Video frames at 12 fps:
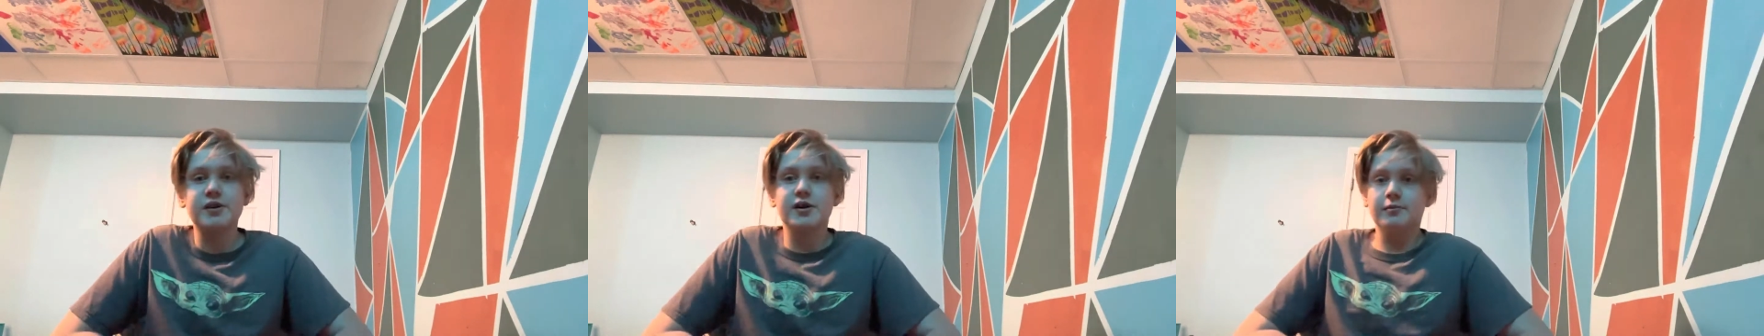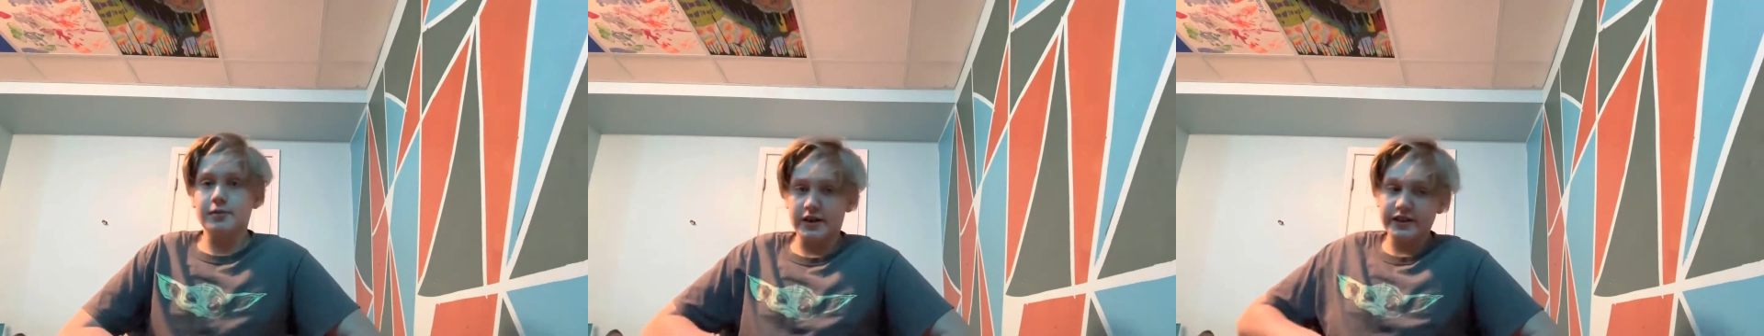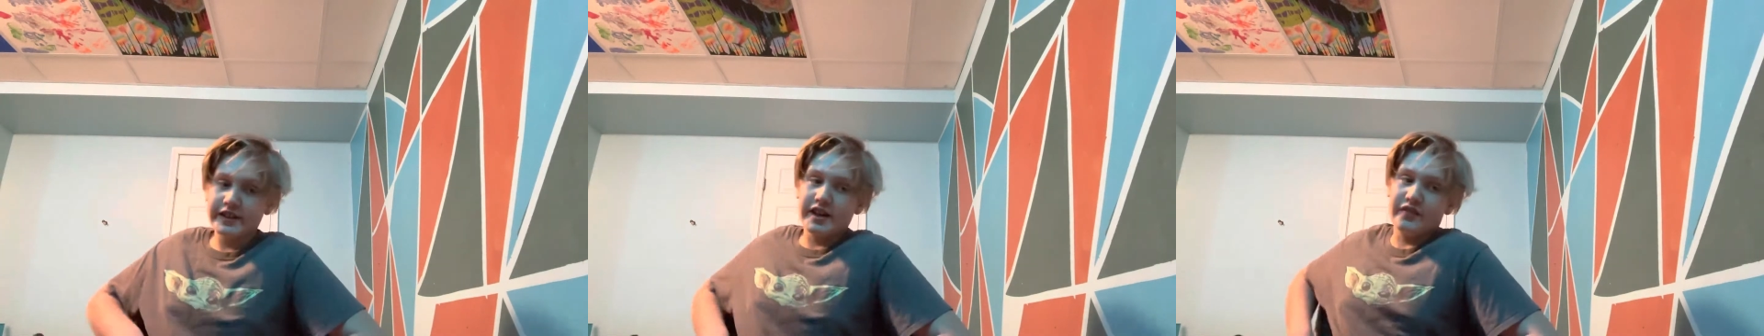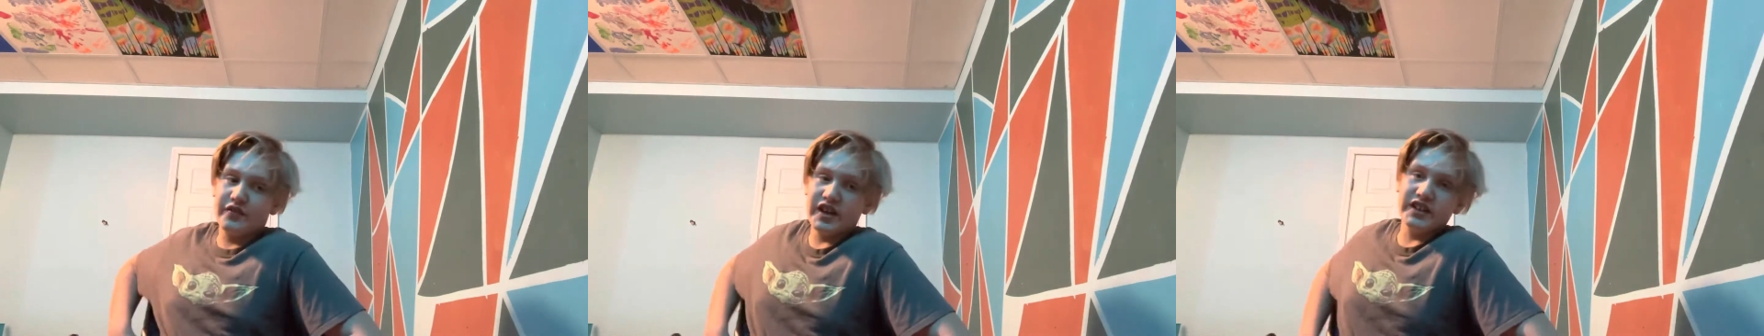but I did
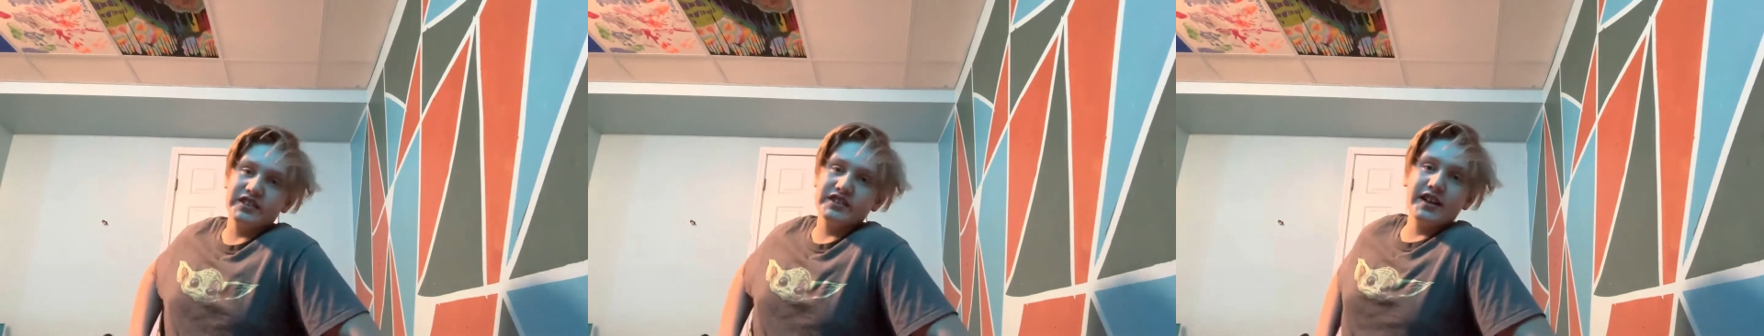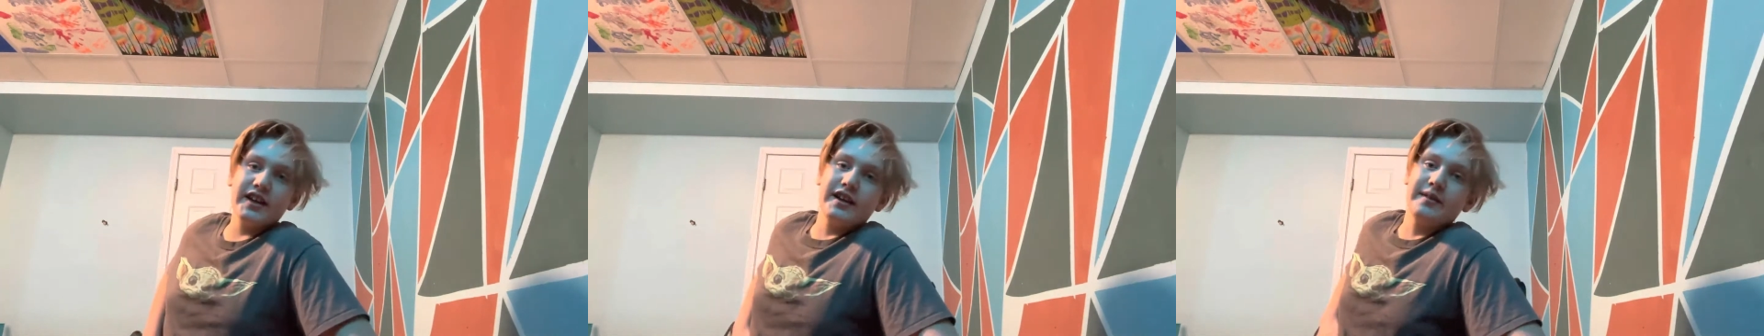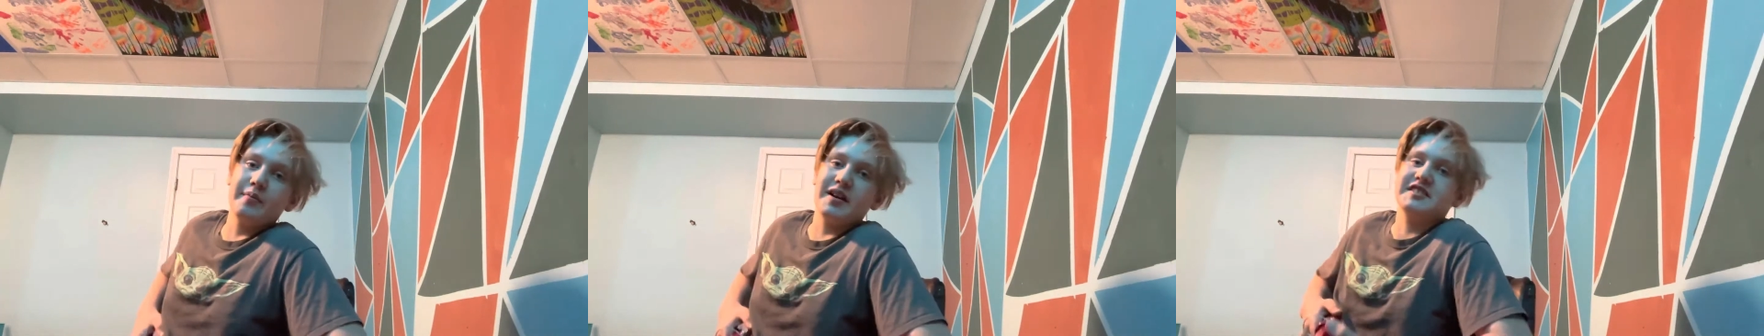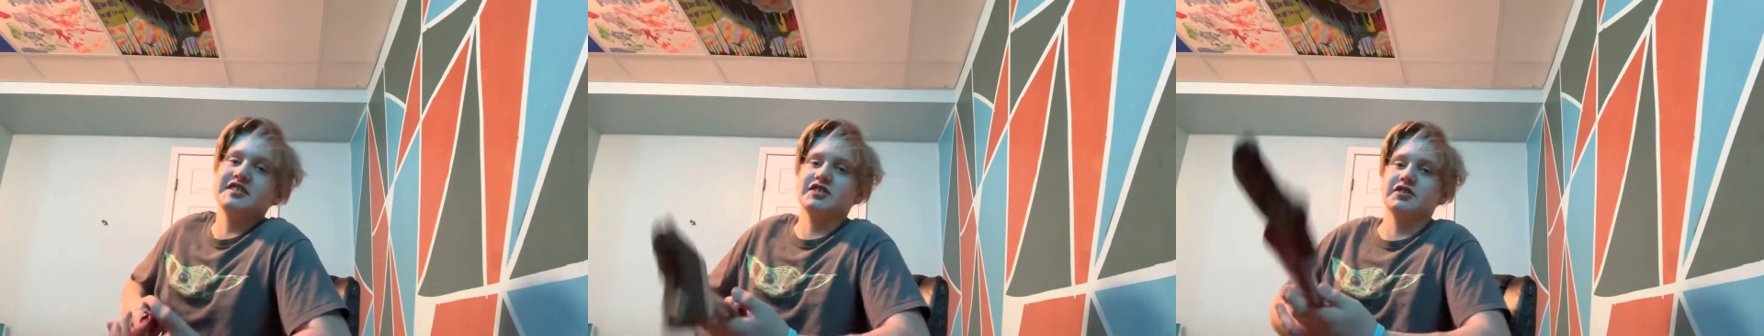have ice in my
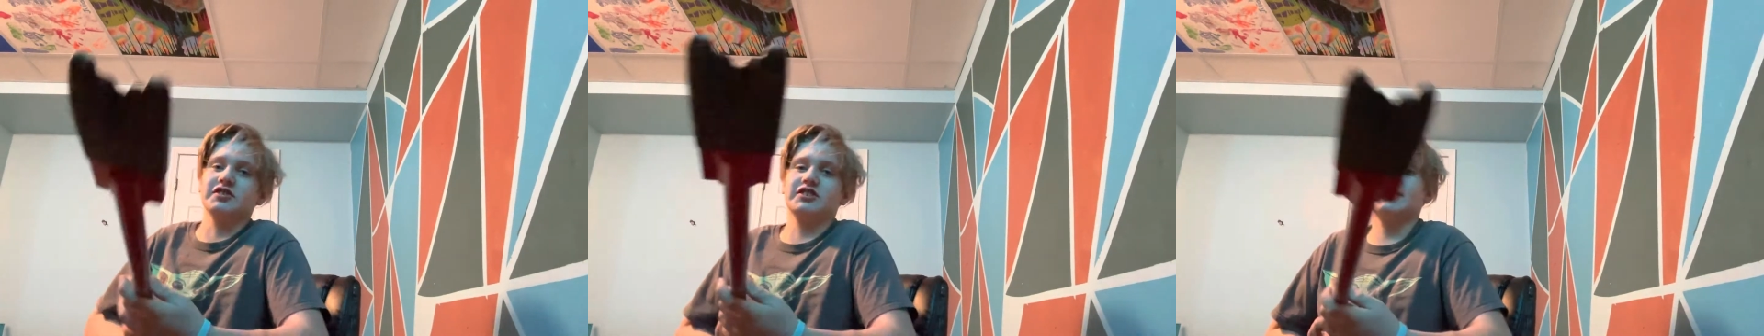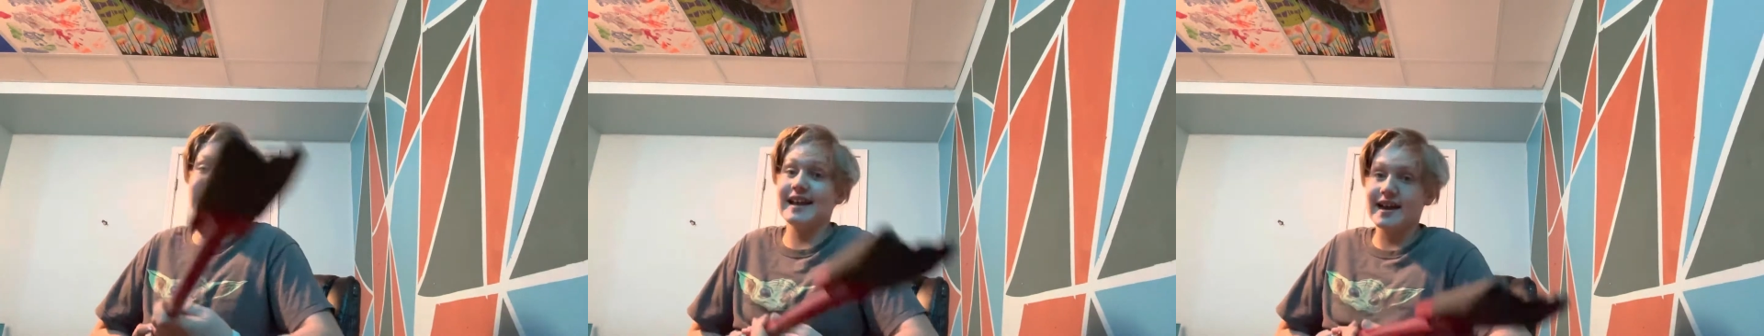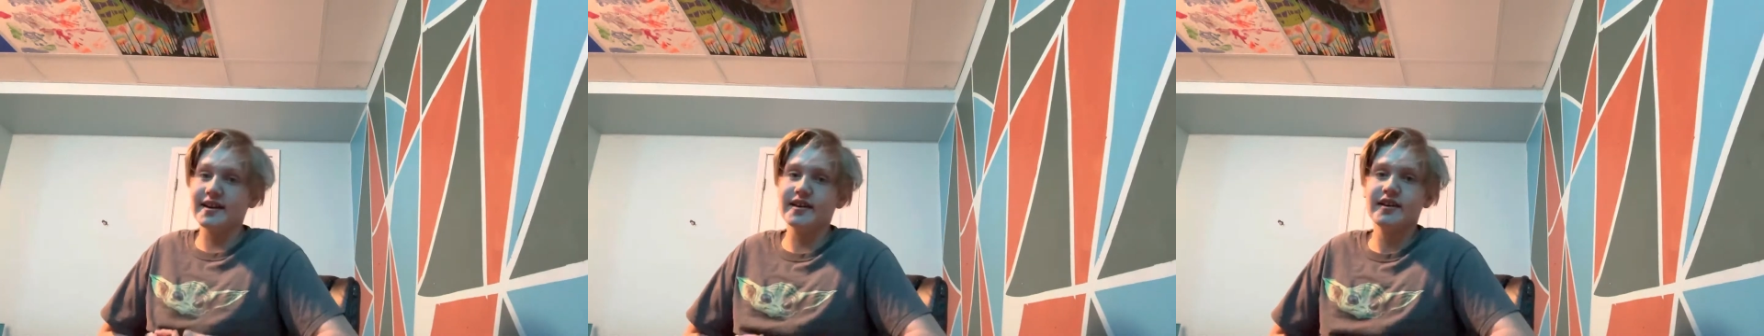sister's sled